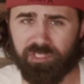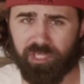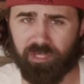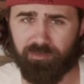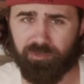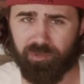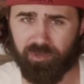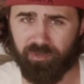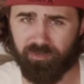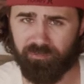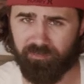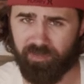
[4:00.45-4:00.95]

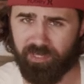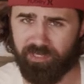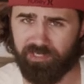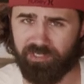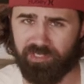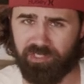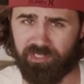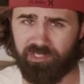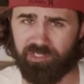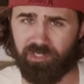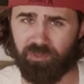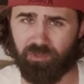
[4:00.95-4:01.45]
time you
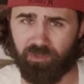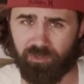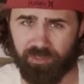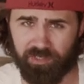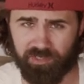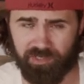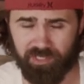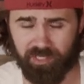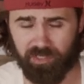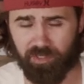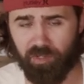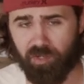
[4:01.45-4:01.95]
invest into
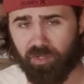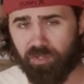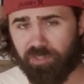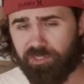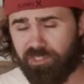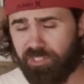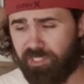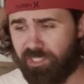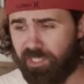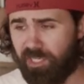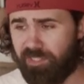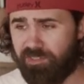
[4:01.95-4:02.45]
learning
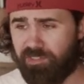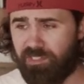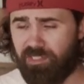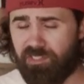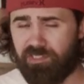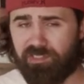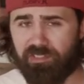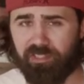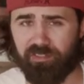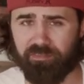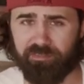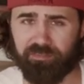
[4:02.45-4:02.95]
technology and IT
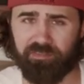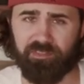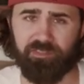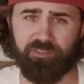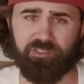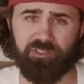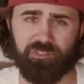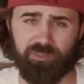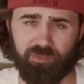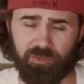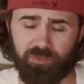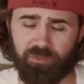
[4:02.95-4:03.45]
stuff, the
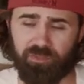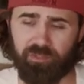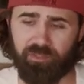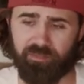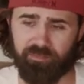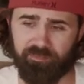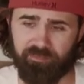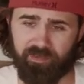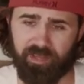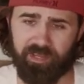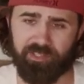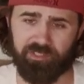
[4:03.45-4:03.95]
sooner
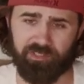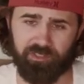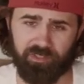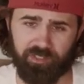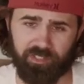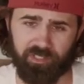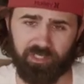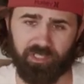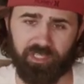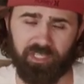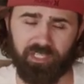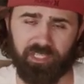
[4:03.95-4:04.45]
and faster
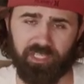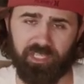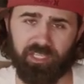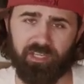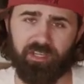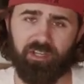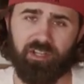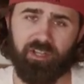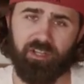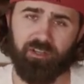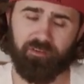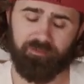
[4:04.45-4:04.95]
you're going to
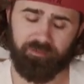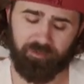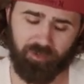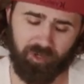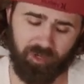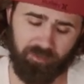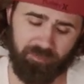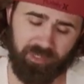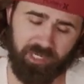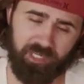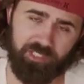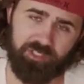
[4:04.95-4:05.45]
get
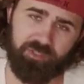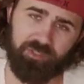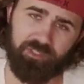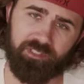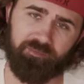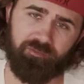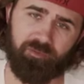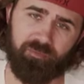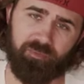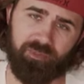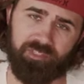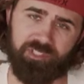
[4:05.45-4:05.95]
from an
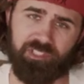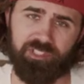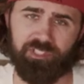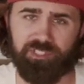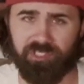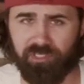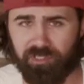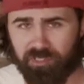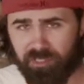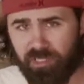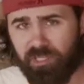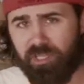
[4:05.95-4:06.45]
entry-level
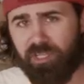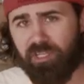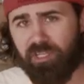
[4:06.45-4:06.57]
position